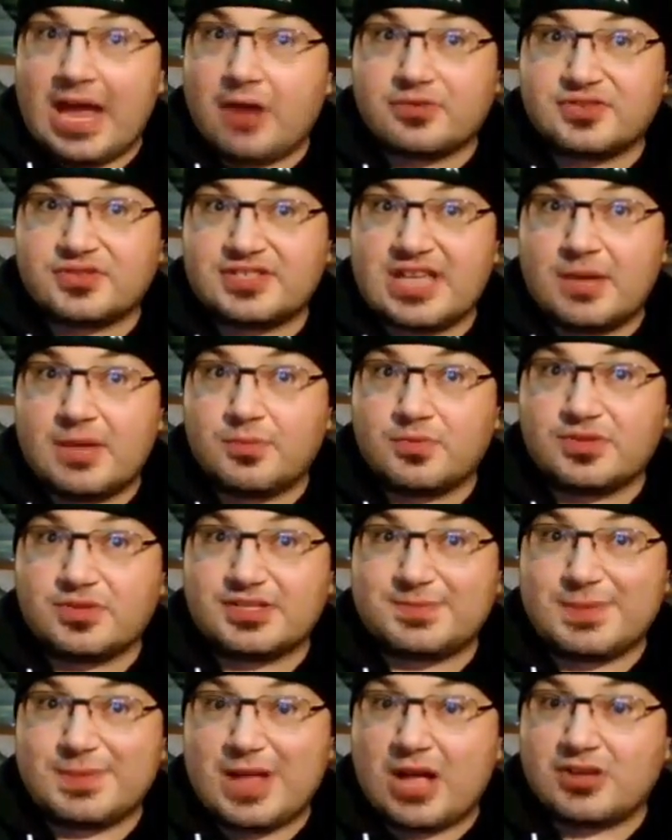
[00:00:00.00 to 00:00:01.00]
character's name
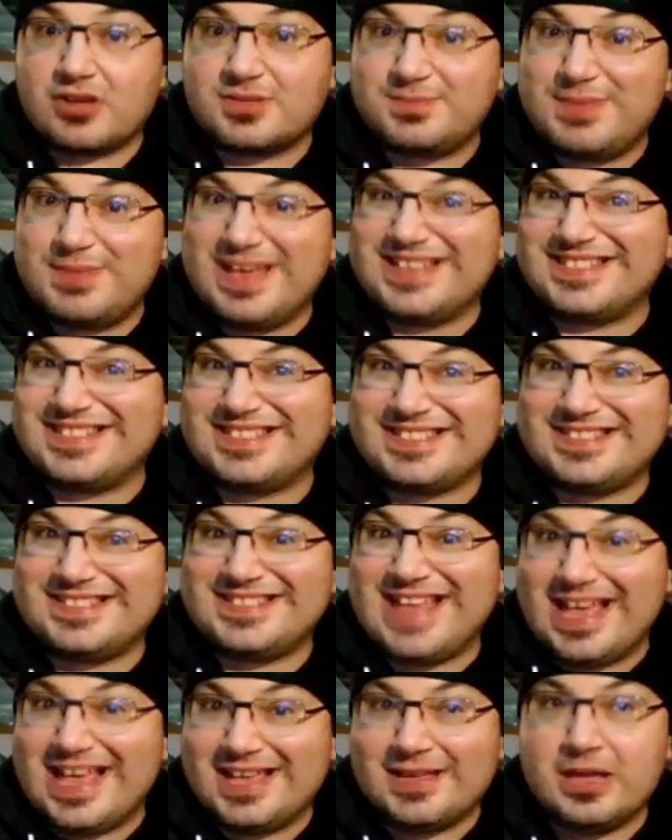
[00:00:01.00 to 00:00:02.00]
was pronounced Big
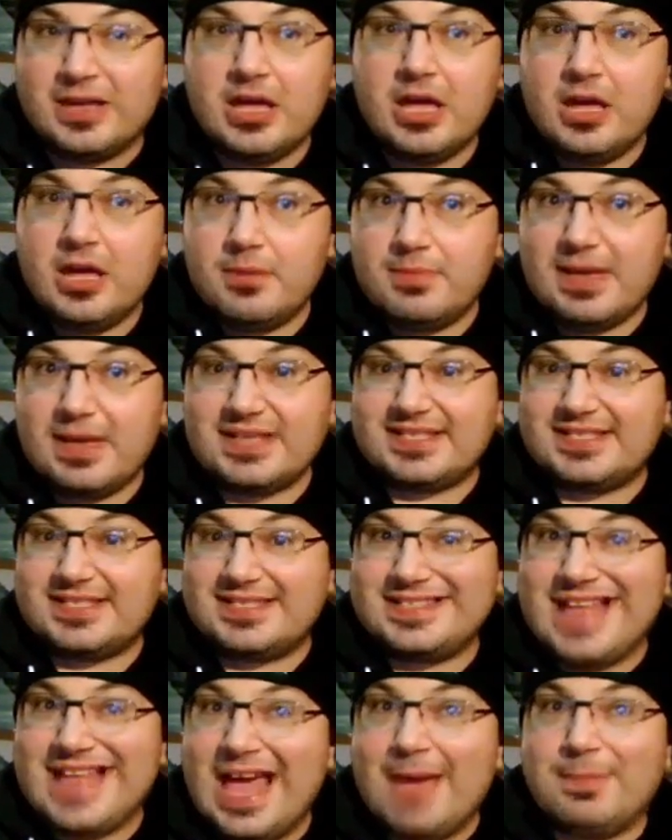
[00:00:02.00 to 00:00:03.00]

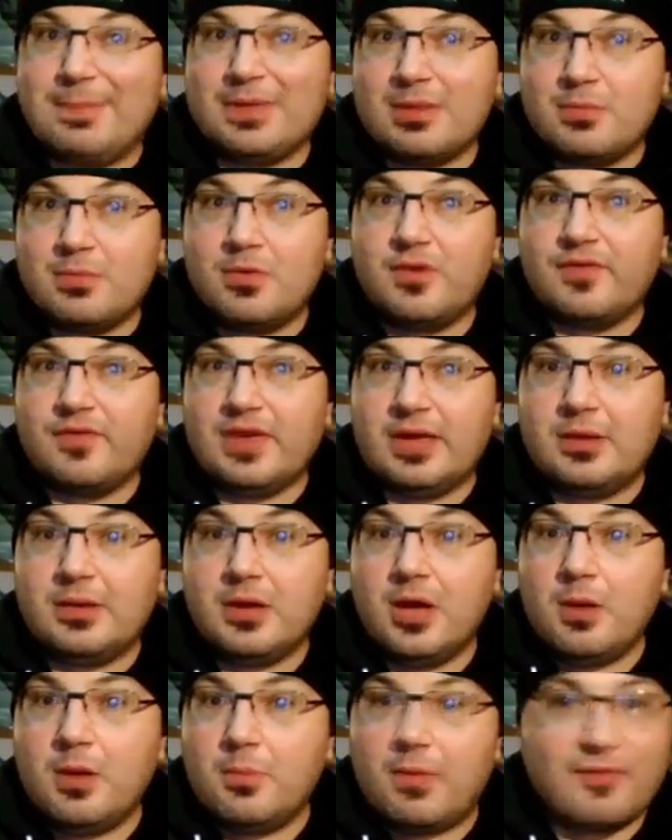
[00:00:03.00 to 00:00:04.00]
Step in the movie,